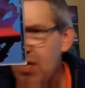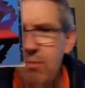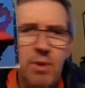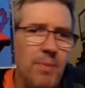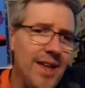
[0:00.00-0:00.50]

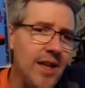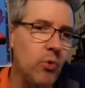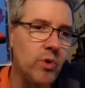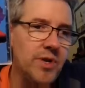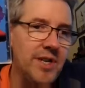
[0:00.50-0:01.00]
I've been paying
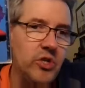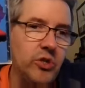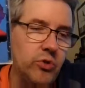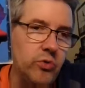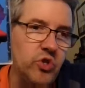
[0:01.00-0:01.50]
more
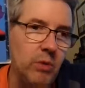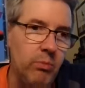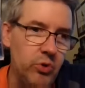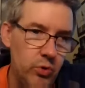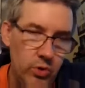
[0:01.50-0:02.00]
attention to
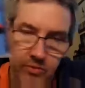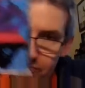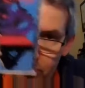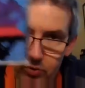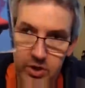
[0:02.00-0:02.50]
Sepultura,
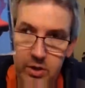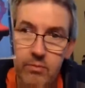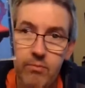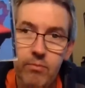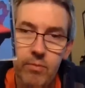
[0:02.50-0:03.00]
filled
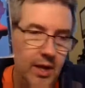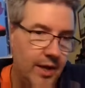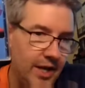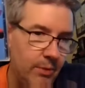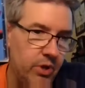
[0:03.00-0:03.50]
in
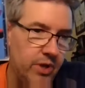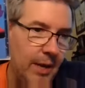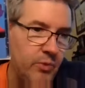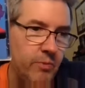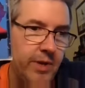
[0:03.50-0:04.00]
a couple of
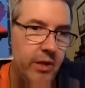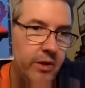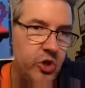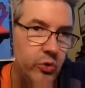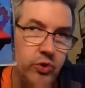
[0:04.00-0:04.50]
gaps in my
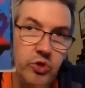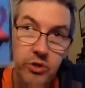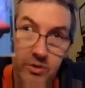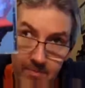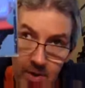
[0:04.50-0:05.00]
collection
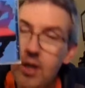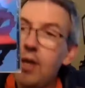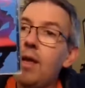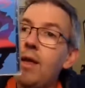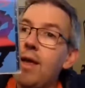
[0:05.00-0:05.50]
recently.
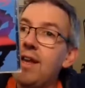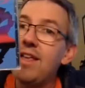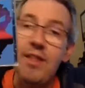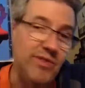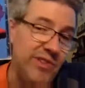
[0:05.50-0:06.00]
And
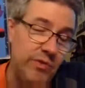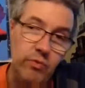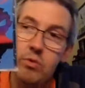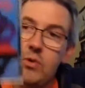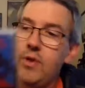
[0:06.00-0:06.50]
again, this
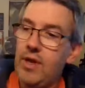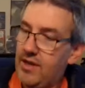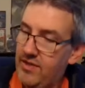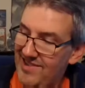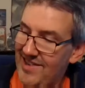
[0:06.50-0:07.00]
one,
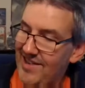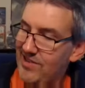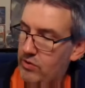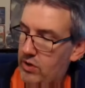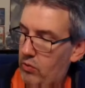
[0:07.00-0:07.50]
this
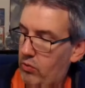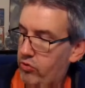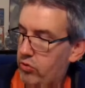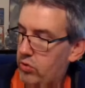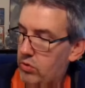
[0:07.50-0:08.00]
is an
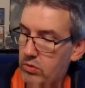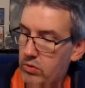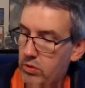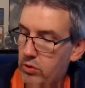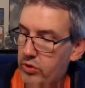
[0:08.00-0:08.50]
older
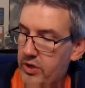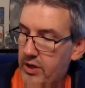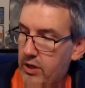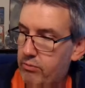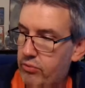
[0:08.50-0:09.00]

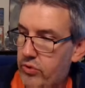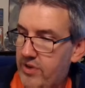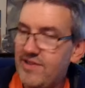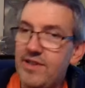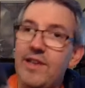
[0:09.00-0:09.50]
looking
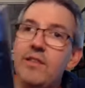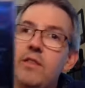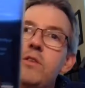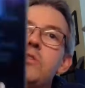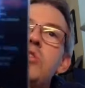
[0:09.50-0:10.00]
pressing at
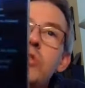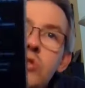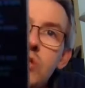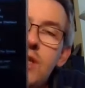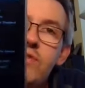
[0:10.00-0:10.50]

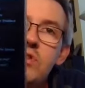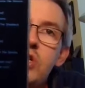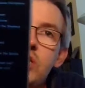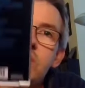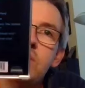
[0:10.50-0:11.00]
least. I haven't
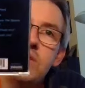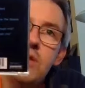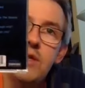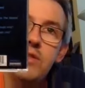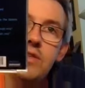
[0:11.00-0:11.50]
checked
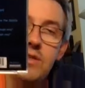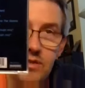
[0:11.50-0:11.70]
any of the